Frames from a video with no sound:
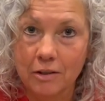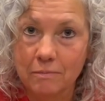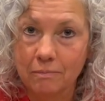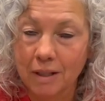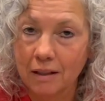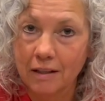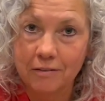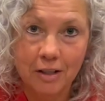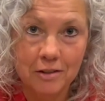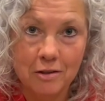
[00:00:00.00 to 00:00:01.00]
My life
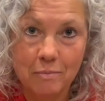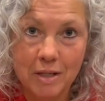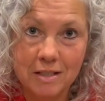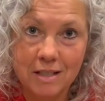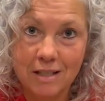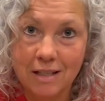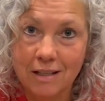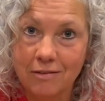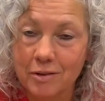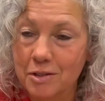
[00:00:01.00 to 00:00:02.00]
got too busy
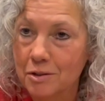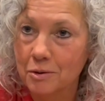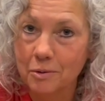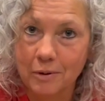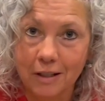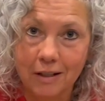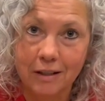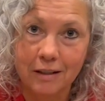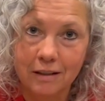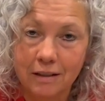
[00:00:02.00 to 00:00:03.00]
with schoolwork,
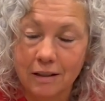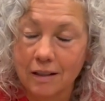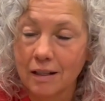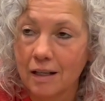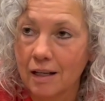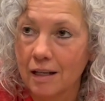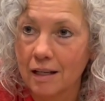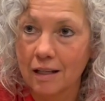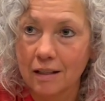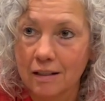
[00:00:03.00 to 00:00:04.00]

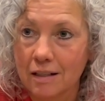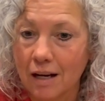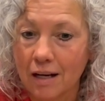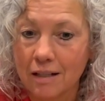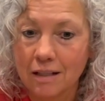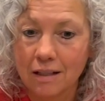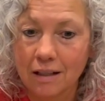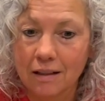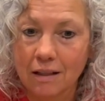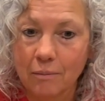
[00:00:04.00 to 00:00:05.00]
and I didn't
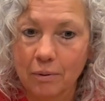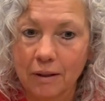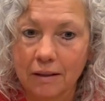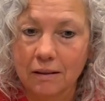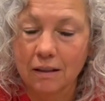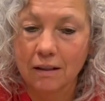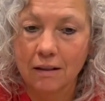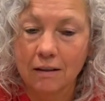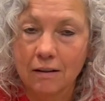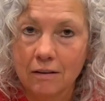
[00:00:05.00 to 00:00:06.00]
get them planted
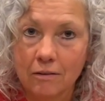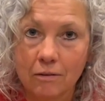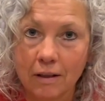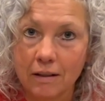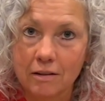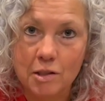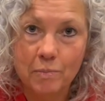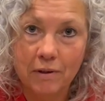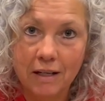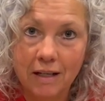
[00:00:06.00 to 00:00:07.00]
right in the
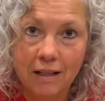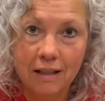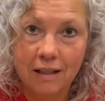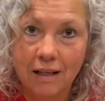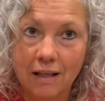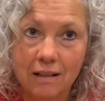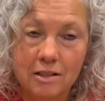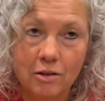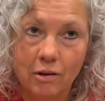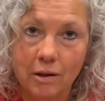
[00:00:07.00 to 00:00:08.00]
spring, and
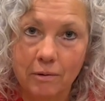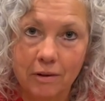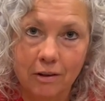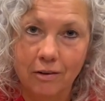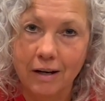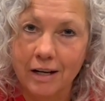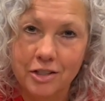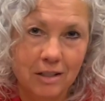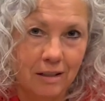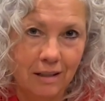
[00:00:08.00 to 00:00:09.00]
so they were in the garage,
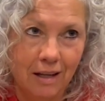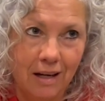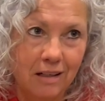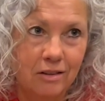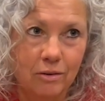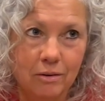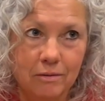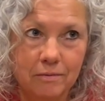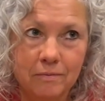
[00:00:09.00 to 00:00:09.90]
and they had to have